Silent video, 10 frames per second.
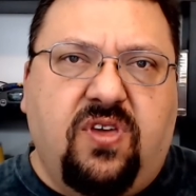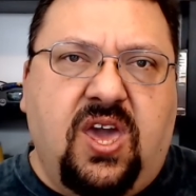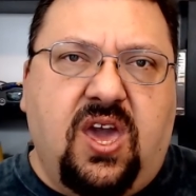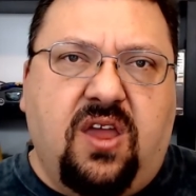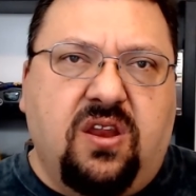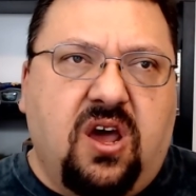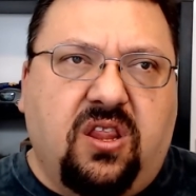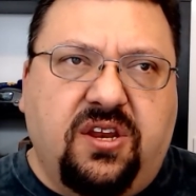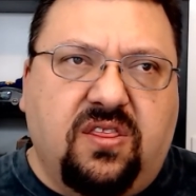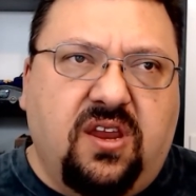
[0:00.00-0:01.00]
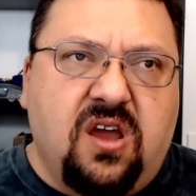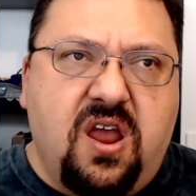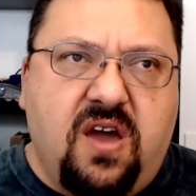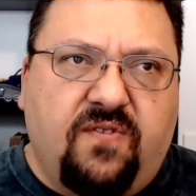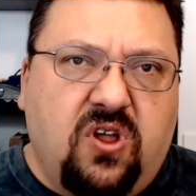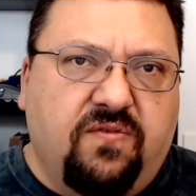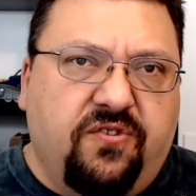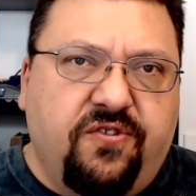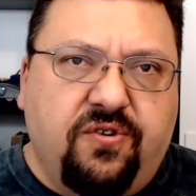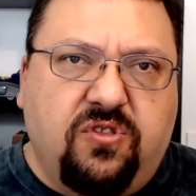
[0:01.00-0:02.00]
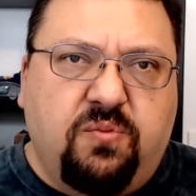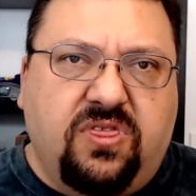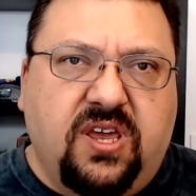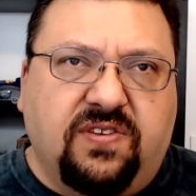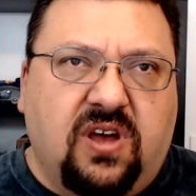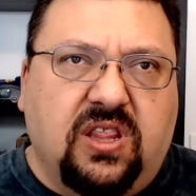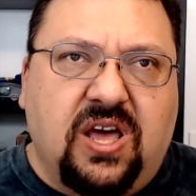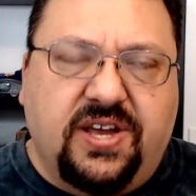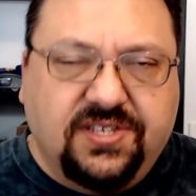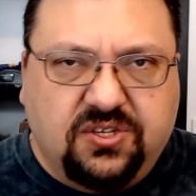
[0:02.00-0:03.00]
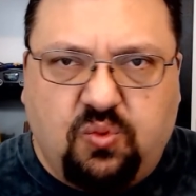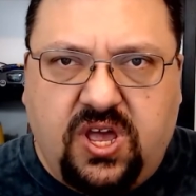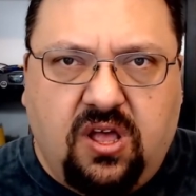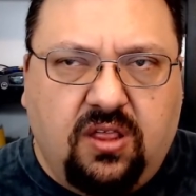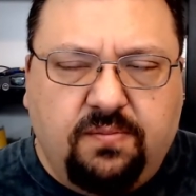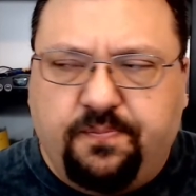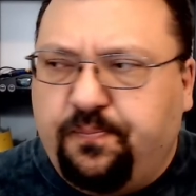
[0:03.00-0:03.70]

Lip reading: and not only did they not have all of the truth, but they taught lies as well.